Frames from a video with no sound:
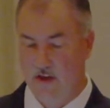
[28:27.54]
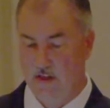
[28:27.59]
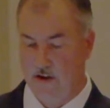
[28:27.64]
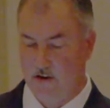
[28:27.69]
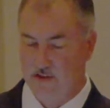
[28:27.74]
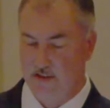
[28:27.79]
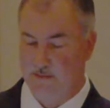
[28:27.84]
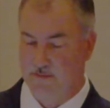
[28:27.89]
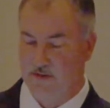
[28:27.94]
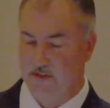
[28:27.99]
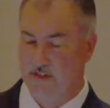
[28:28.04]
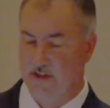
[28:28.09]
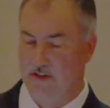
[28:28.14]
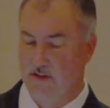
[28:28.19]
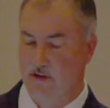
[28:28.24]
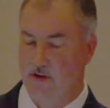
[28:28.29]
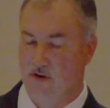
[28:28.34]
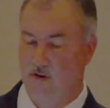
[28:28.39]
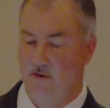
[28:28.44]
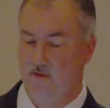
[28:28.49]
There are some
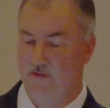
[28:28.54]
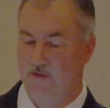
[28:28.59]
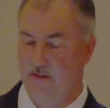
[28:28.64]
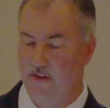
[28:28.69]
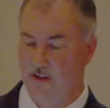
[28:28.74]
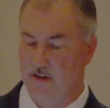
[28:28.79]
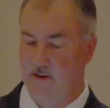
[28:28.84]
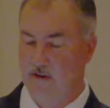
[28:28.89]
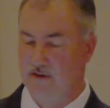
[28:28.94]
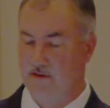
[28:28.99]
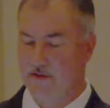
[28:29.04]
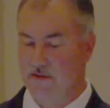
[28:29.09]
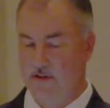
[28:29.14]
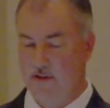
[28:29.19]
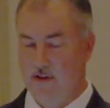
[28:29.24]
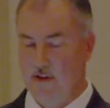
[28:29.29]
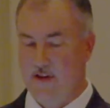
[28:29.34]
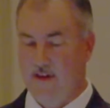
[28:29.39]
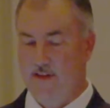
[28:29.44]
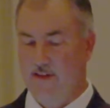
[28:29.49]
silicone
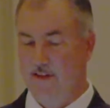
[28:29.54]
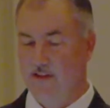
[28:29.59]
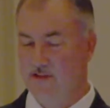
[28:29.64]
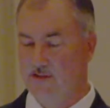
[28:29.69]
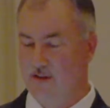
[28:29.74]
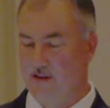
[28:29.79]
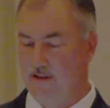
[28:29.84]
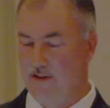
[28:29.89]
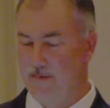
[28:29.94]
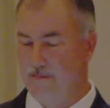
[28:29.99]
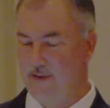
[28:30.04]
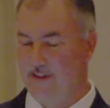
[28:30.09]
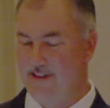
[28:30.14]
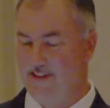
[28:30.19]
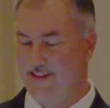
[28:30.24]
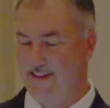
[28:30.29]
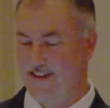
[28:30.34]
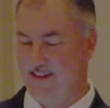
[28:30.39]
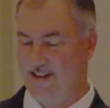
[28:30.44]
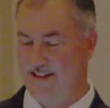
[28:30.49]
fillers. These are
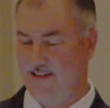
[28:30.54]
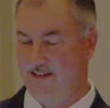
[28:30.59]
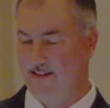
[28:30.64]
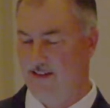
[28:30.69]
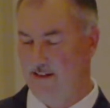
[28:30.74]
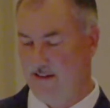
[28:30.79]
limited.